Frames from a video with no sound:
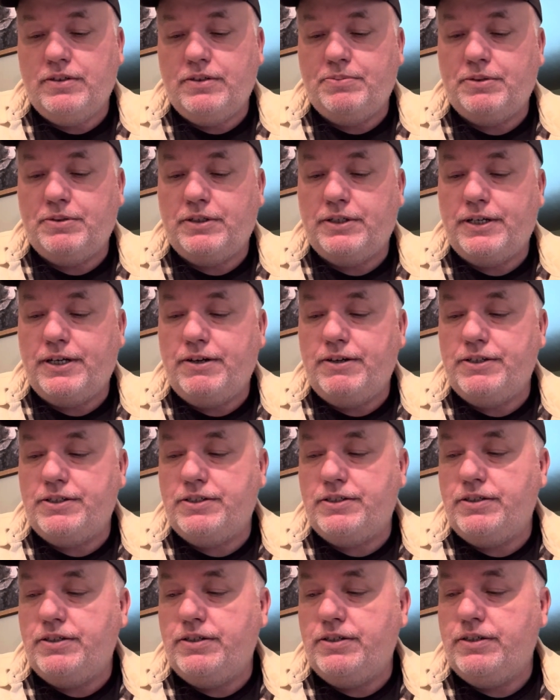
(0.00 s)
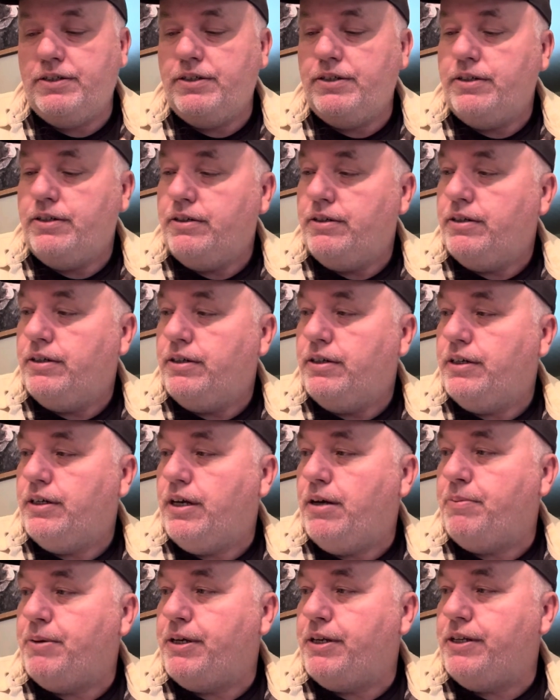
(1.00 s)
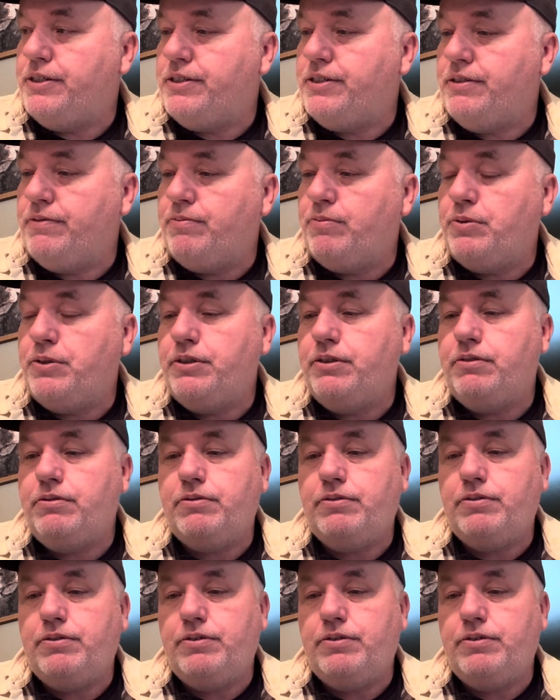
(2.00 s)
Polaris. I mean, it's in real